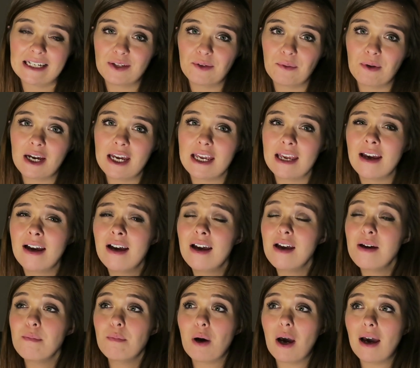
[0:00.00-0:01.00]
anyway.
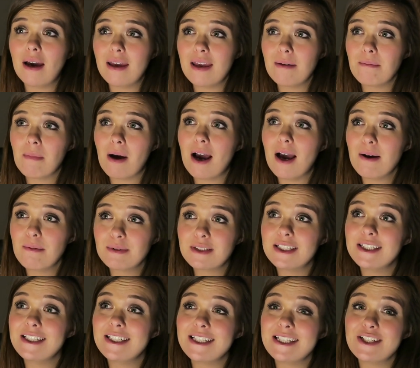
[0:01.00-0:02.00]
But I am
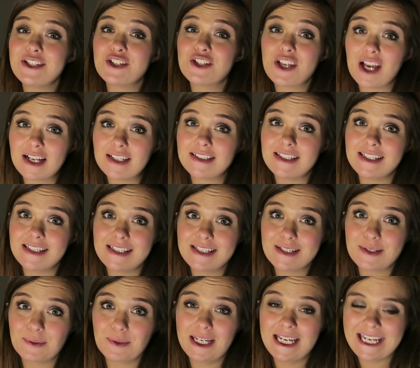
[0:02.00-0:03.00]
absolutely shattered
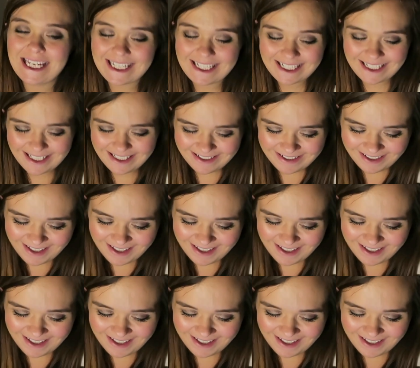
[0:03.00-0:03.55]
this week.